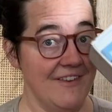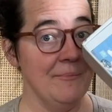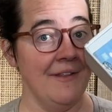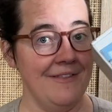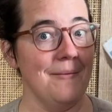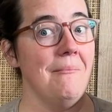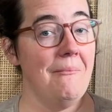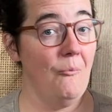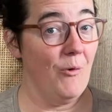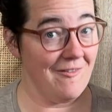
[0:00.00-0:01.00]
month,
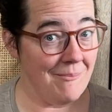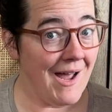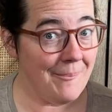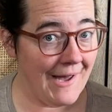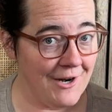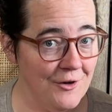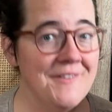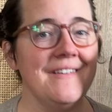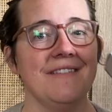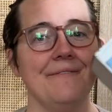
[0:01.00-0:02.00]
one of my patterns
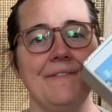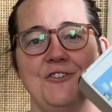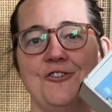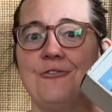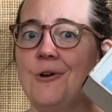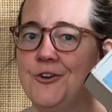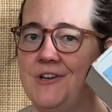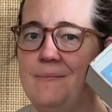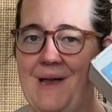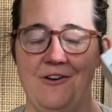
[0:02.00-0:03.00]
is the featured crochet
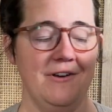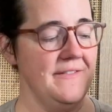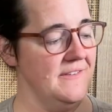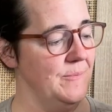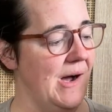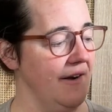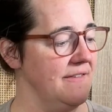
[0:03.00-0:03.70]
pattern in this box.